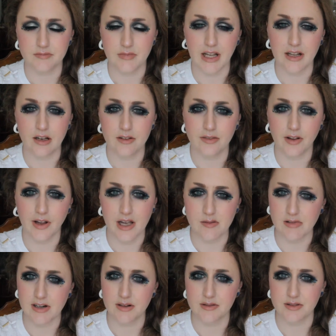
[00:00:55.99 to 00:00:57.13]
like colourful
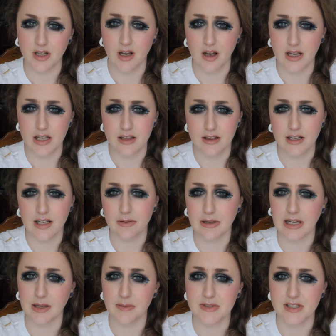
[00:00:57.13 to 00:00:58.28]
eyebrows are either liquid
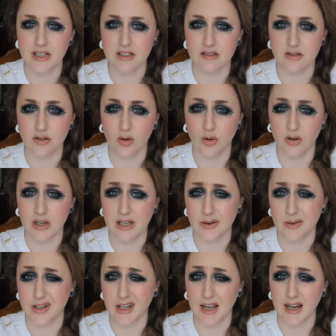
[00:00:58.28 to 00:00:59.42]
lipsticks or
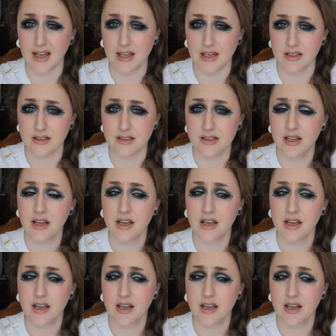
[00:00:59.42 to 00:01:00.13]
liquid eyeliners.